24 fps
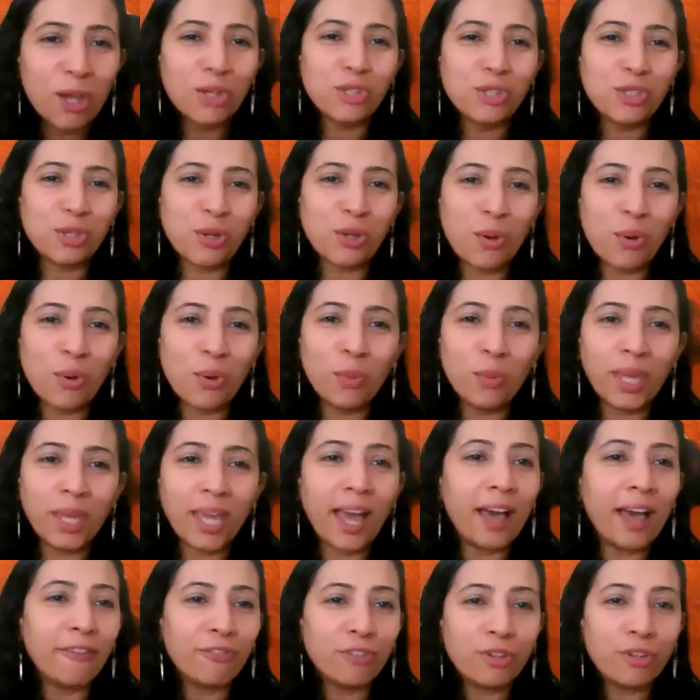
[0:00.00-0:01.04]
So we
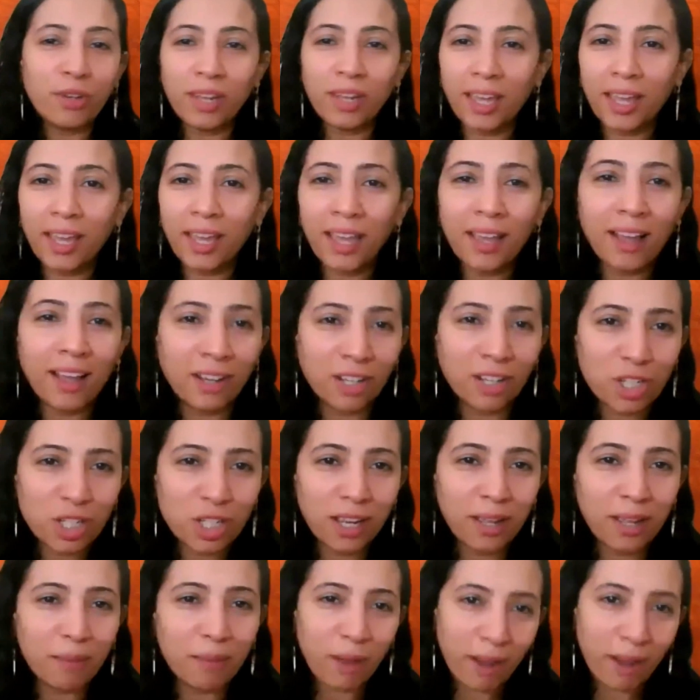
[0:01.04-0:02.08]
have today
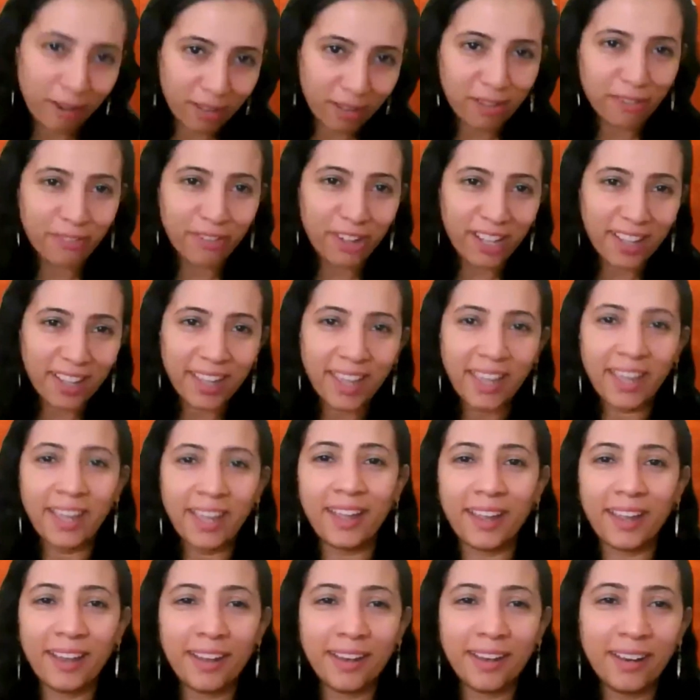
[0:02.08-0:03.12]
Akshaya Bhargava
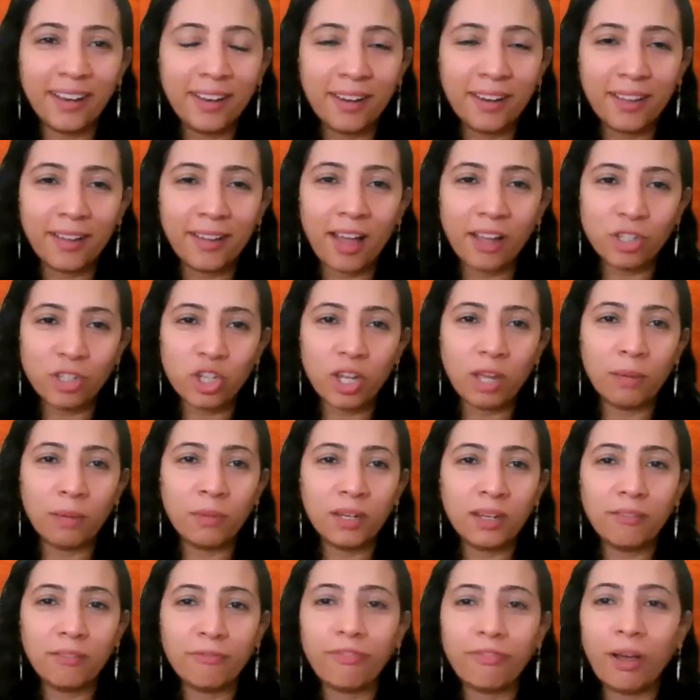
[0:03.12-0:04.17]
and our
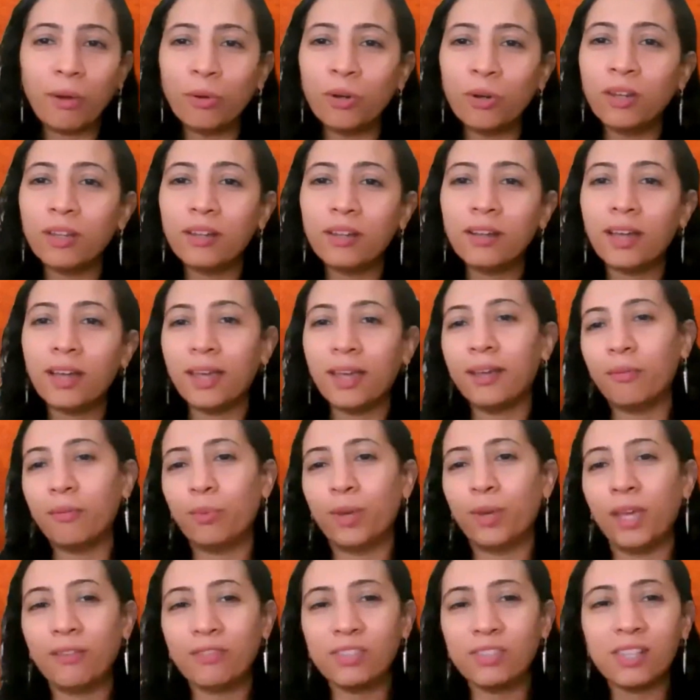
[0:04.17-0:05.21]
chairman and founder.
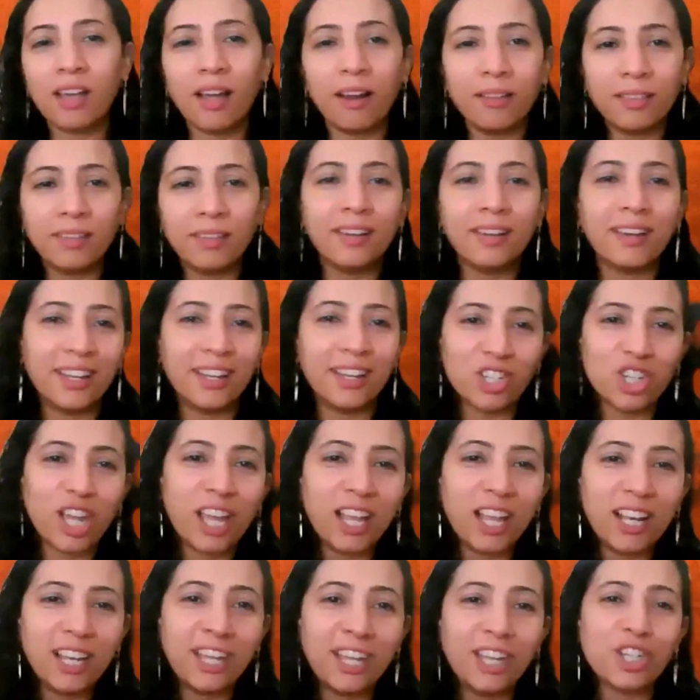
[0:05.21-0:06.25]
We have Sarthak and
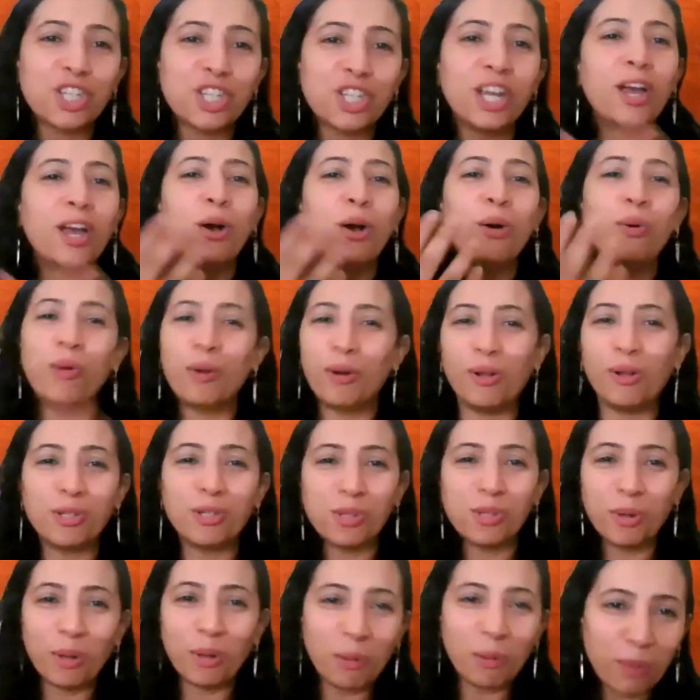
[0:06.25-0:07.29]
Shailesh, who are
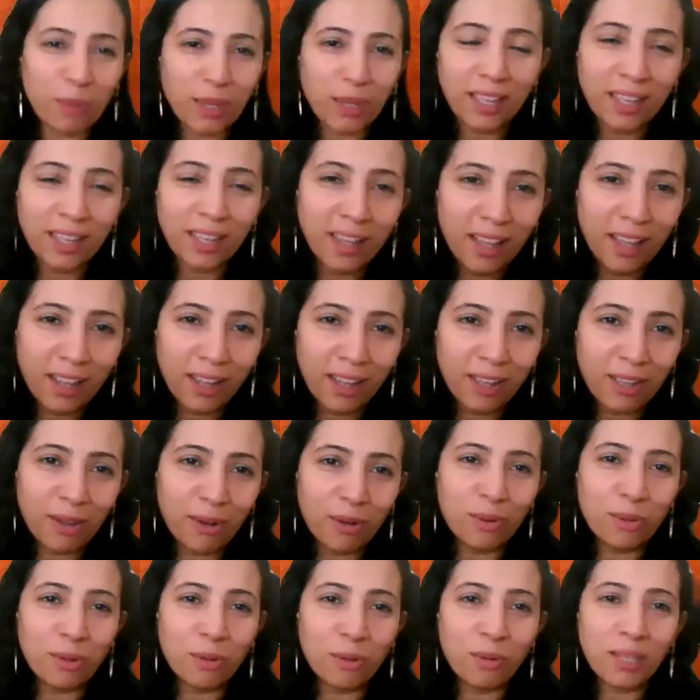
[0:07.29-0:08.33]
also going to be,
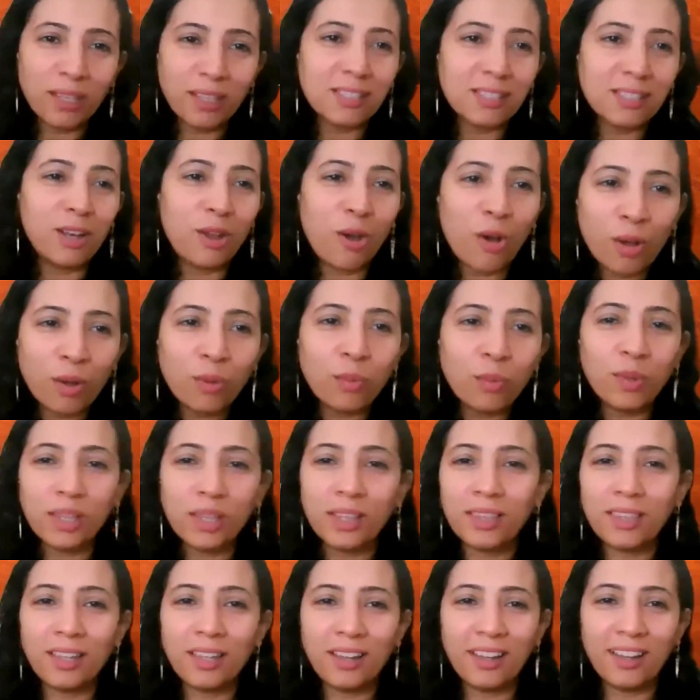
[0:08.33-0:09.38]
you know, doing this along
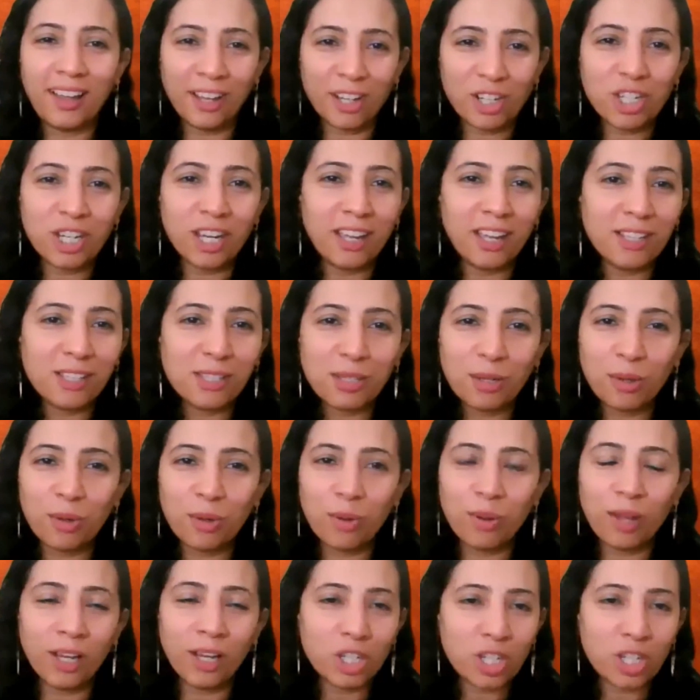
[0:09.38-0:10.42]
with Akshay.
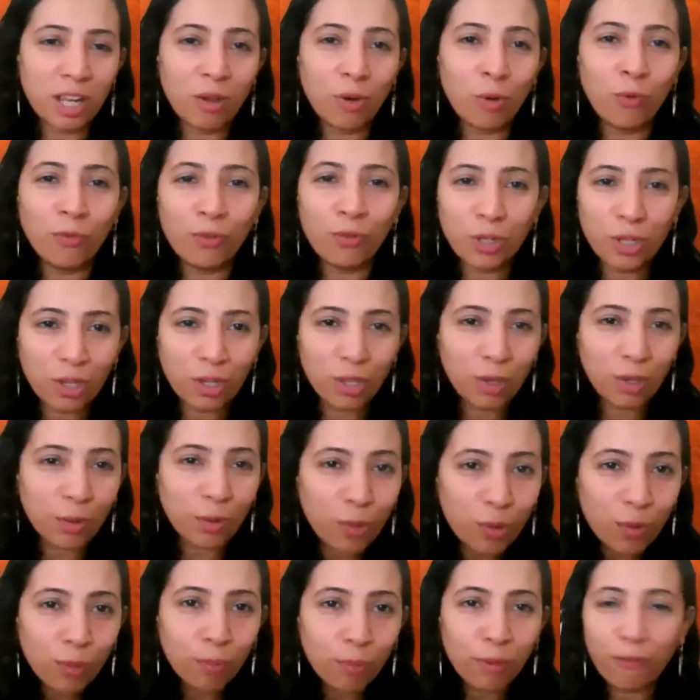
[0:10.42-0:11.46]
So Akshay, over to
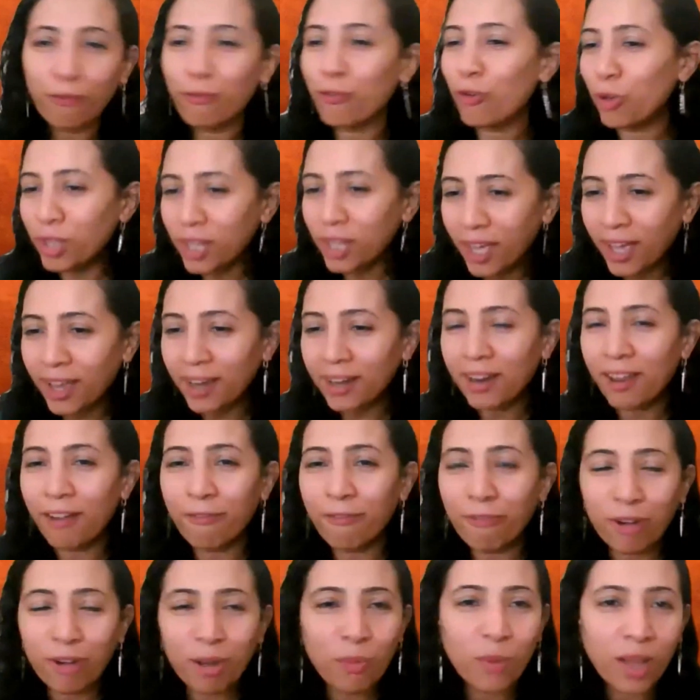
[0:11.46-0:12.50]
you. Before that,
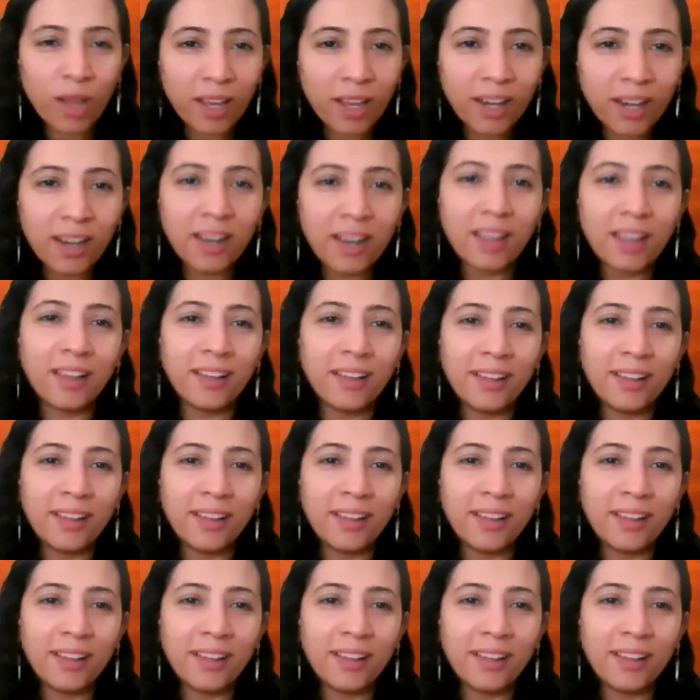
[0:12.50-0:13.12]
everyone,